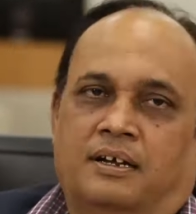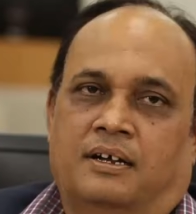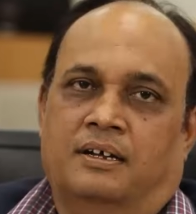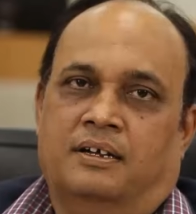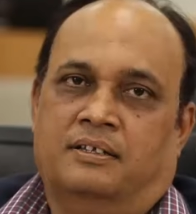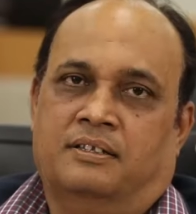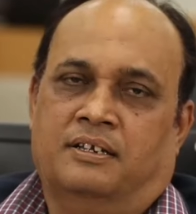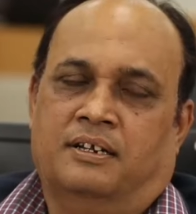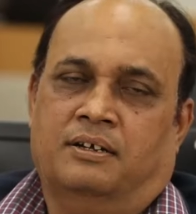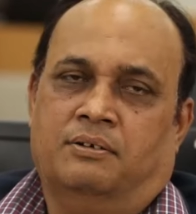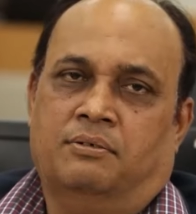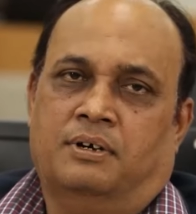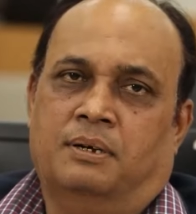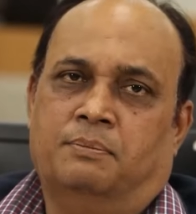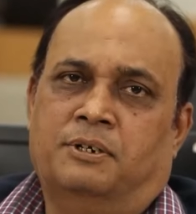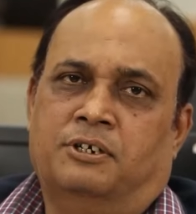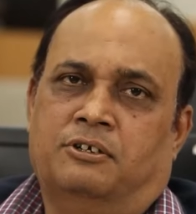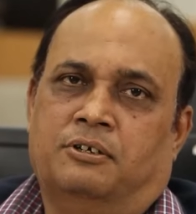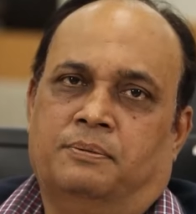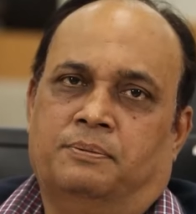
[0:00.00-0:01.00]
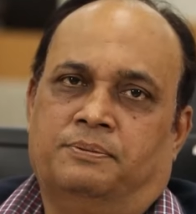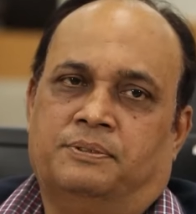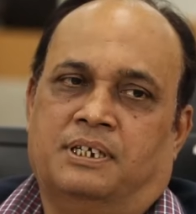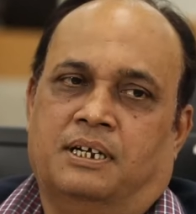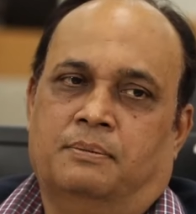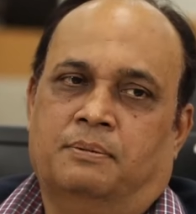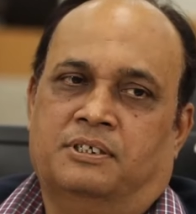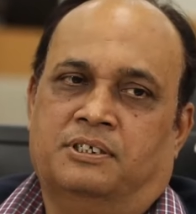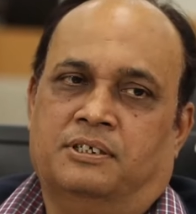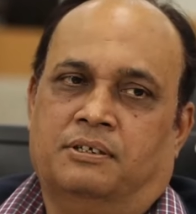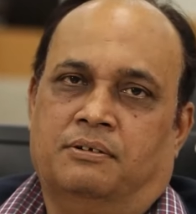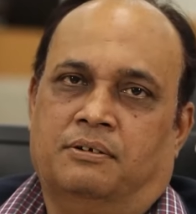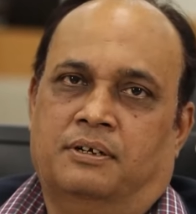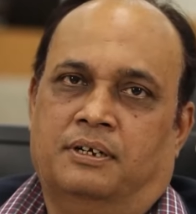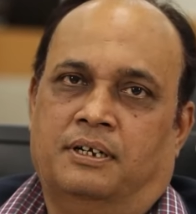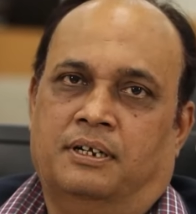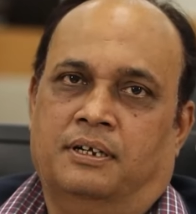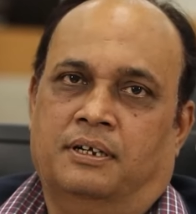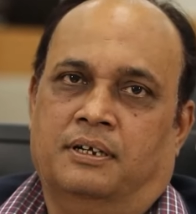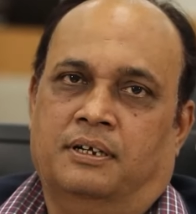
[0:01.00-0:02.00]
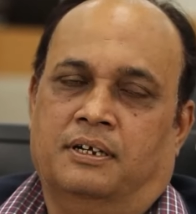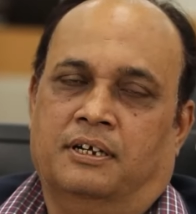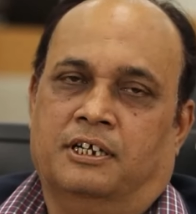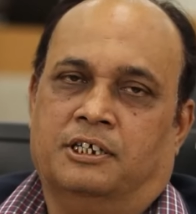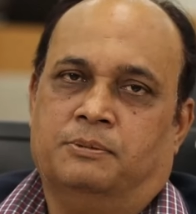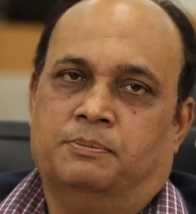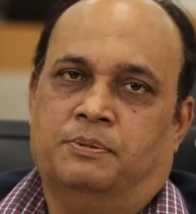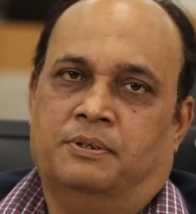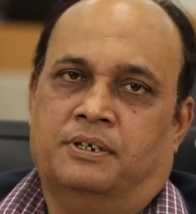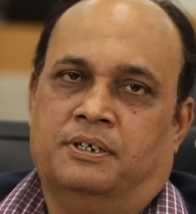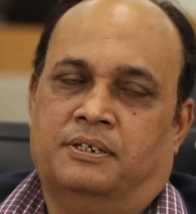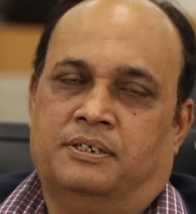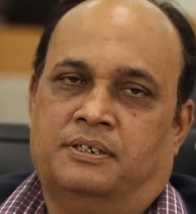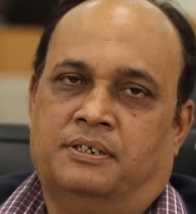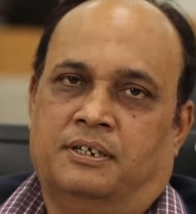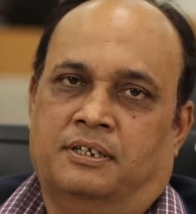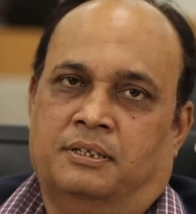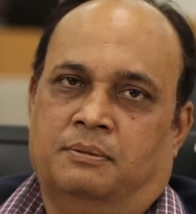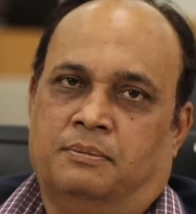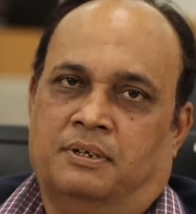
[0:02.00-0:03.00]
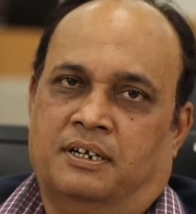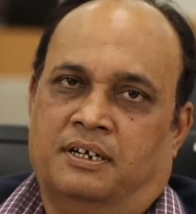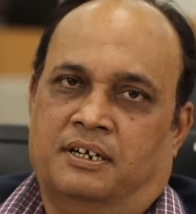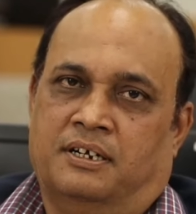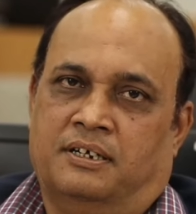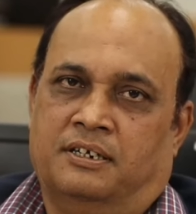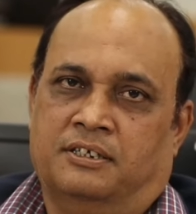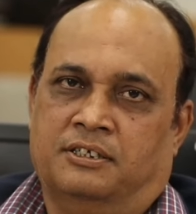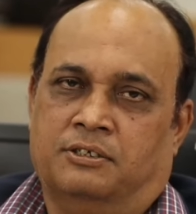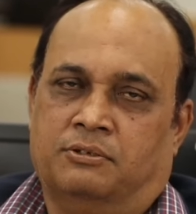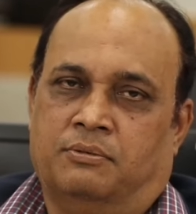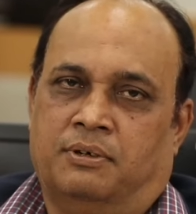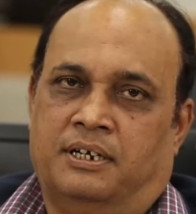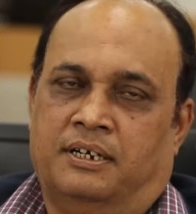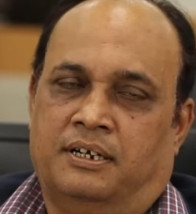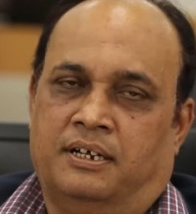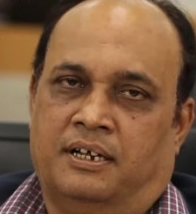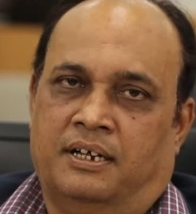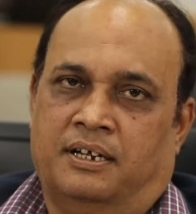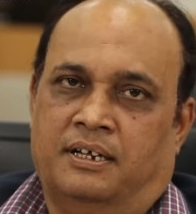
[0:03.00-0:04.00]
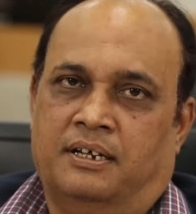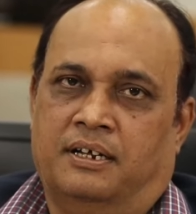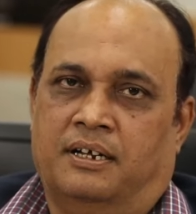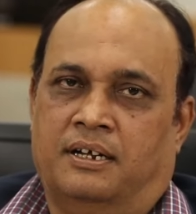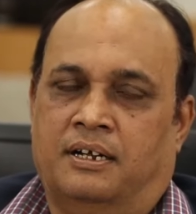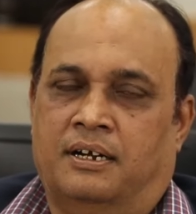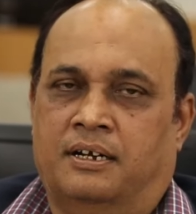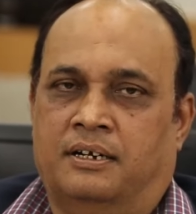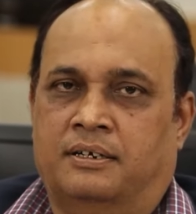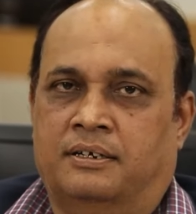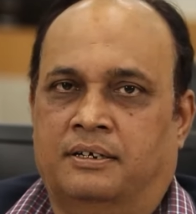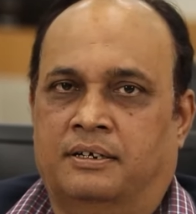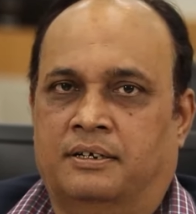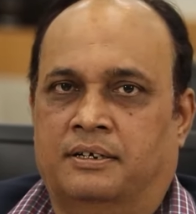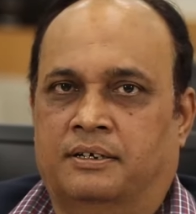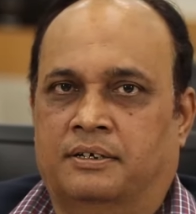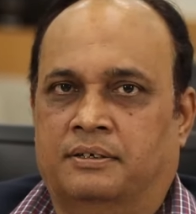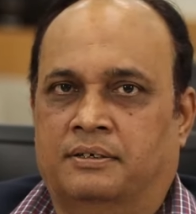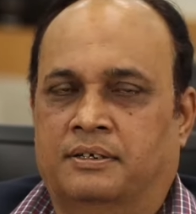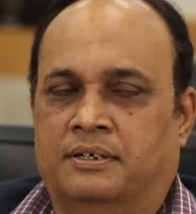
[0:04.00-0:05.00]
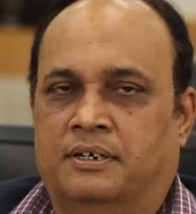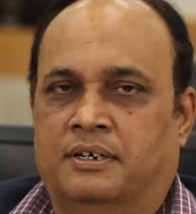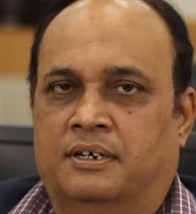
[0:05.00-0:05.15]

Yeah, the requirement of cyber security expert in the market is quite high and uh,